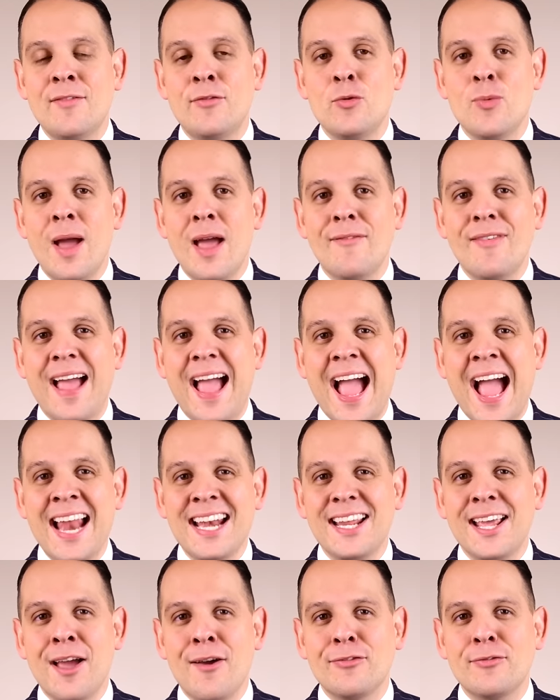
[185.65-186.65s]
If you have
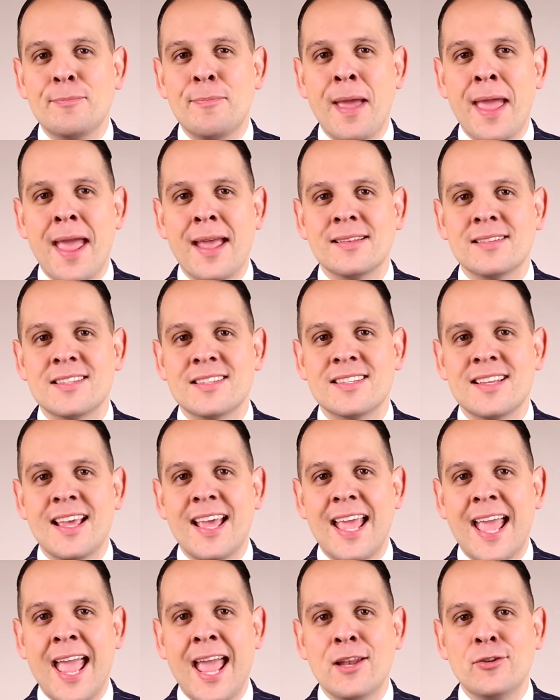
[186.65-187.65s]
uncuffed pants
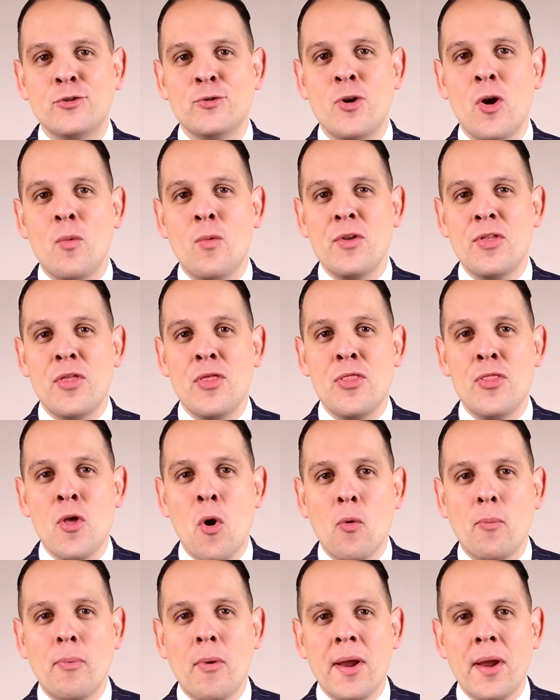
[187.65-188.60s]
and you go with no